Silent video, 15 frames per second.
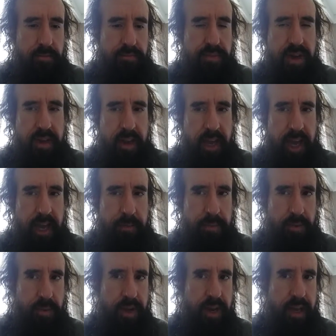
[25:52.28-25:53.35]
B to
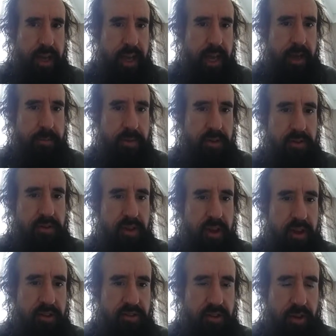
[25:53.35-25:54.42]
happen when A happens.
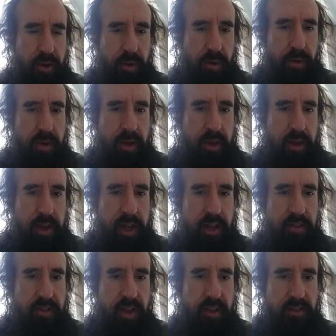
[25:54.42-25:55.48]
So
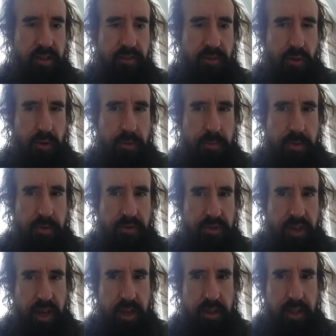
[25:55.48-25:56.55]
it's a form of
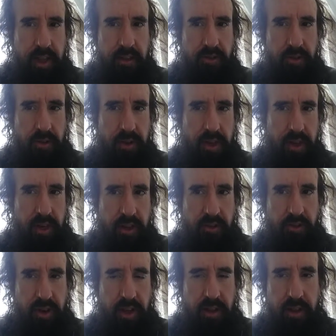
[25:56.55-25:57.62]
psychological
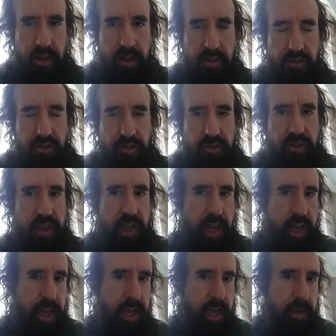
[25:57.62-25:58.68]
conditioning. So see
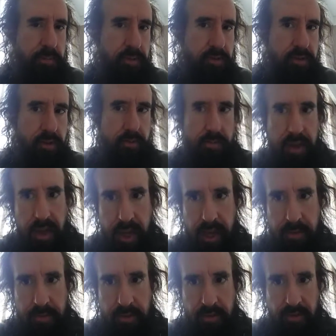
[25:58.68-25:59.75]
A happens and B
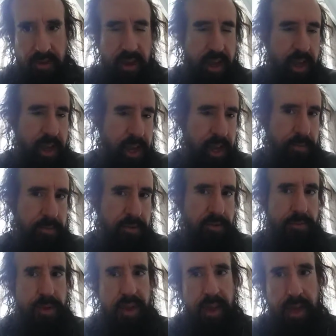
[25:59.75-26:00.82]
happens. See A happens,
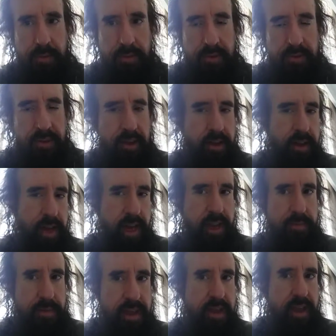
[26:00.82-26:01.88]
B happens. A,
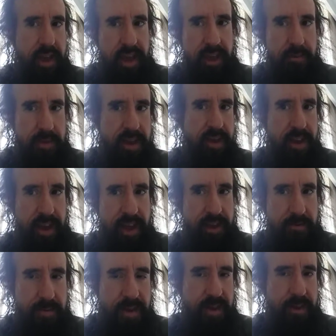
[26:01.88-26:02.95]
B, A, B, A,
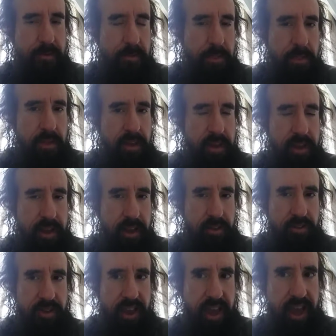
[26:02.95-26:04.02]
B. You
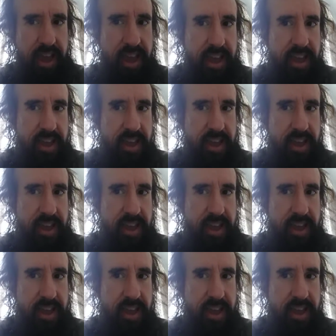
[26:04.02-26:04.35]
see A,